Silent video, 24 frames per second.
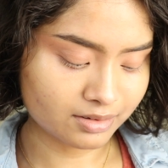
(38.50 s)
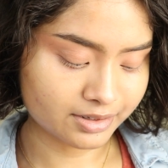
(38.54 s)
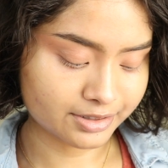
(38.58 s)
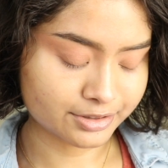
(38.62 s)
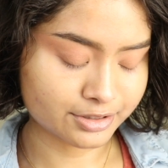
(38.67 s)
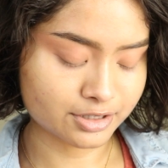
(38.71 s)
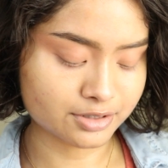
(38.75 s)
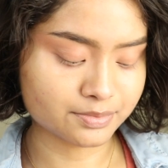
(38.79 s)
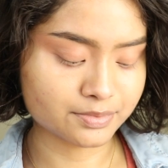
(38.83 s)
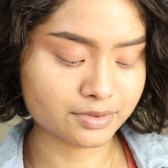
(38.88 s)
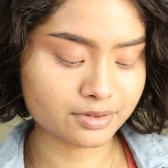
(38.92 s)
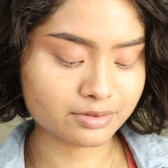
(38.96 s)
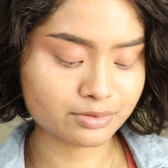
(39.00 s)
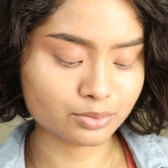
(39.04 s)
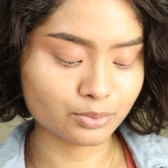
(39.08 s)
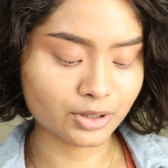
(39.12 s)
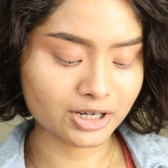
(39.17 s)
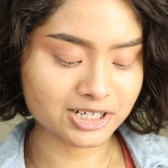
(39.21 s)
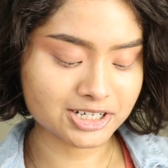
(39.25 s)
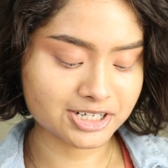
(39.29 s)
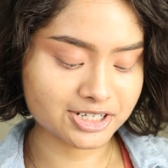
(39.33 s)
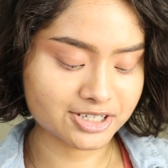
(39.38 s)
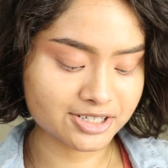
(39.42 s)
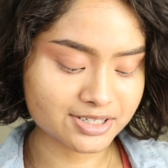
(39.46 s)
in terms of
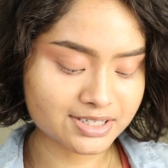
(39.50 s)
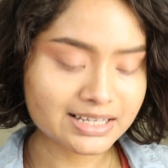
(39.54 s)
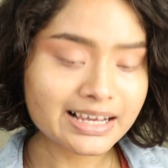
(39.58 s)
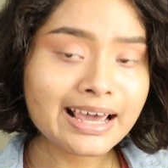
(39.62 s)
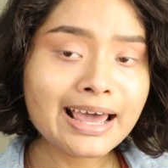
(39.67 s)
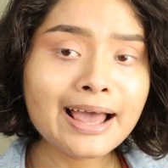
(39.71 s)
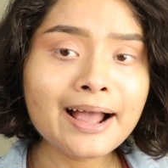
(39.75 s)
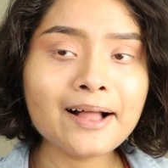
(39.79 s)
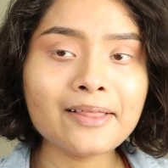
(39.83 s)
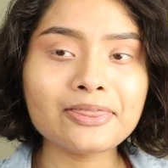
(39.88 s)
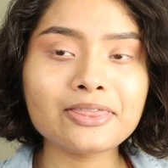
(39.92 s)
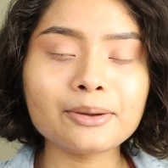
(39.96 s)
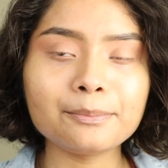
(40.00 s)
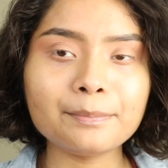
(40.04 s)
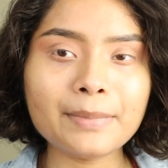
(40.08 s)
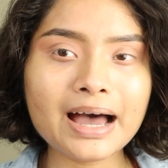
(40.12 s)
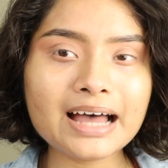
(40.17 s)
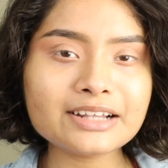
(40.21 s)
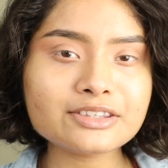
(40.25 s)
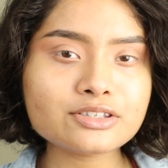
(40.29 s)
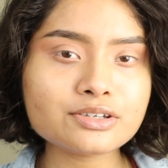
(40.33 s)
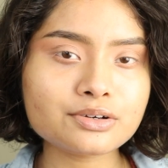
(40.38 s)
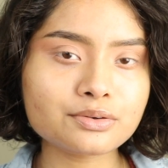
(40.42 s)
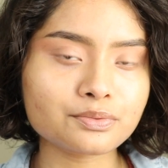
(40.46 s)
swatches. The
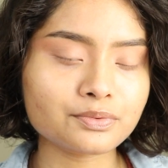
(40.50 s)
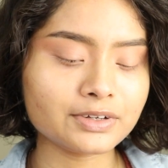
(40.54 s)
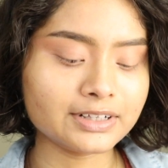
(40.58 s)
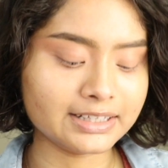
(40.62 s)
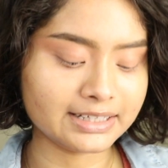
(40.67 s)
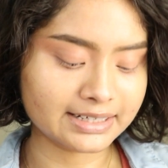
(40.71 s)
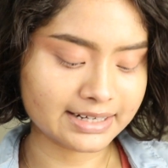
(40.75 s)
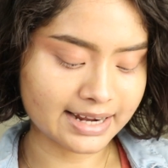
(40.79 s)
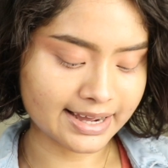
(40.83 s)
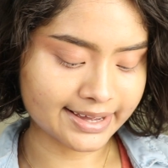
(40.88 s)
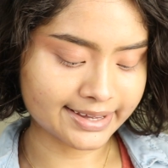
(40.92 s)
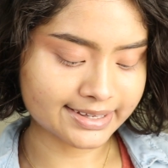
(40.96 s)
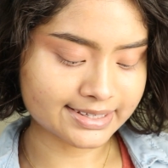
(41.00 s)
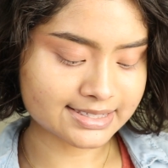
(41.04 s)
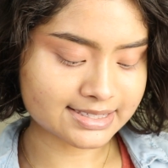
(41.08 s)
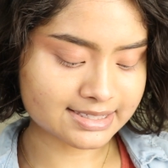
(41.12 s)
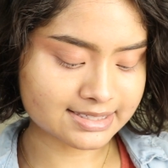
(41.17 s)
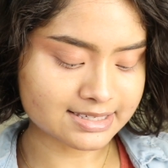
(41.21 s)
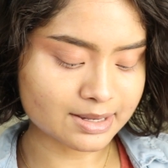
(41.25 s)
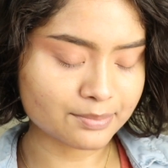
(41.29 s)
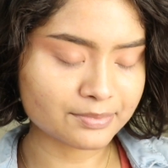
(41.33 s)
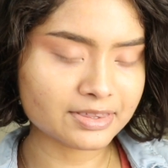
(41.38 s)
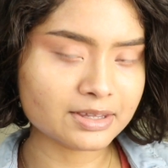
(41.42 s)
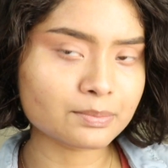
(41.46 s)
mattes look really nice.
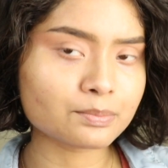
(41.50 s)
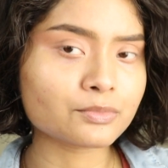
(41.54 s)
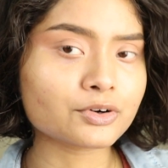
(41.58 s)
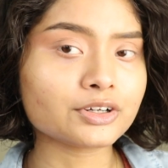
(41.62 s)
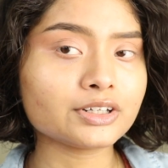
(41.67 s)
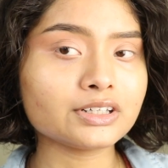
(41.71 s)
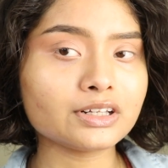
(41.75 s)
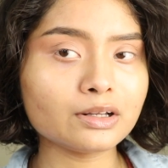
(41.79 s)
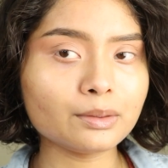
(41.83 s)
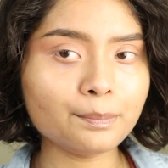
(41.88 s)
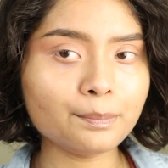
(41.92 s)
Some of them were a little